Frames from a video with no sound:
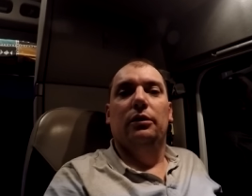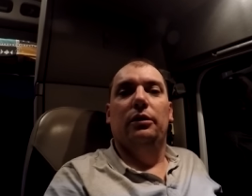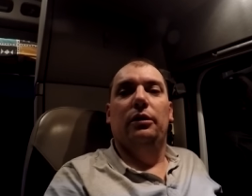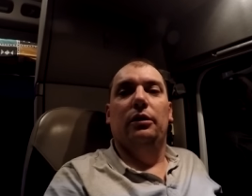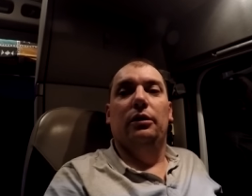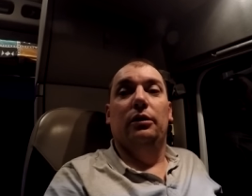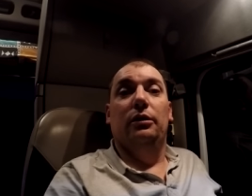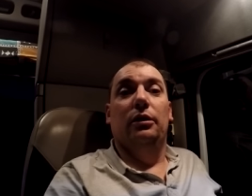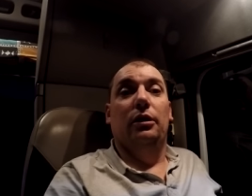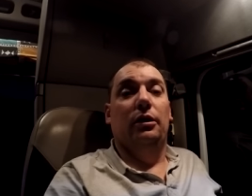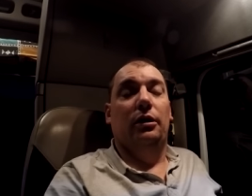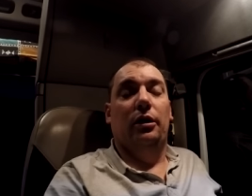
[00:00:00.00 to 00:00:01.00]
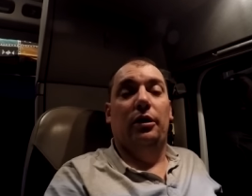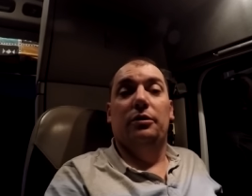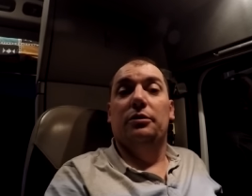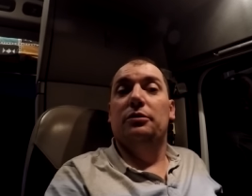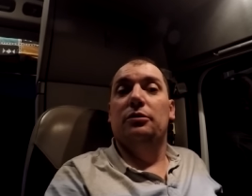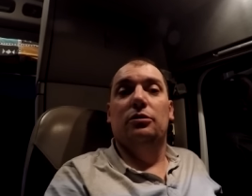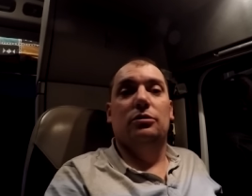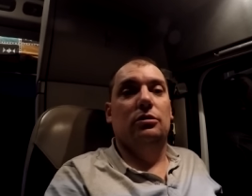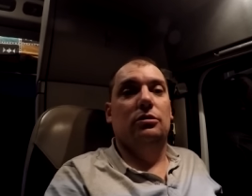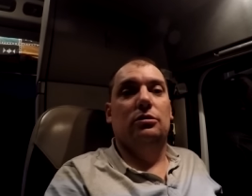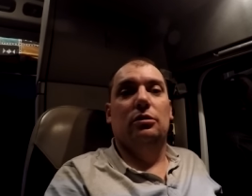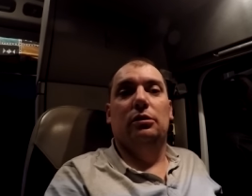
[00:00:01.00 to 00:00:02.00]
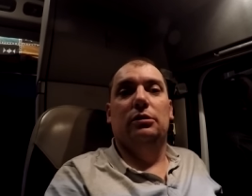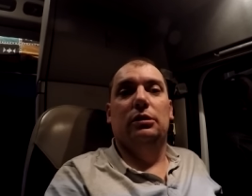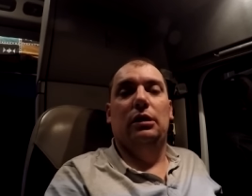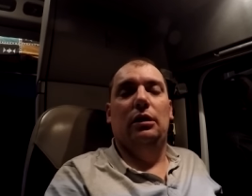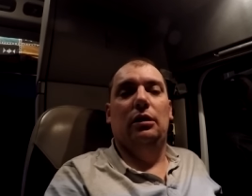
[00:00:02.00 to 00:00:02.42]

And uh, I use it still today.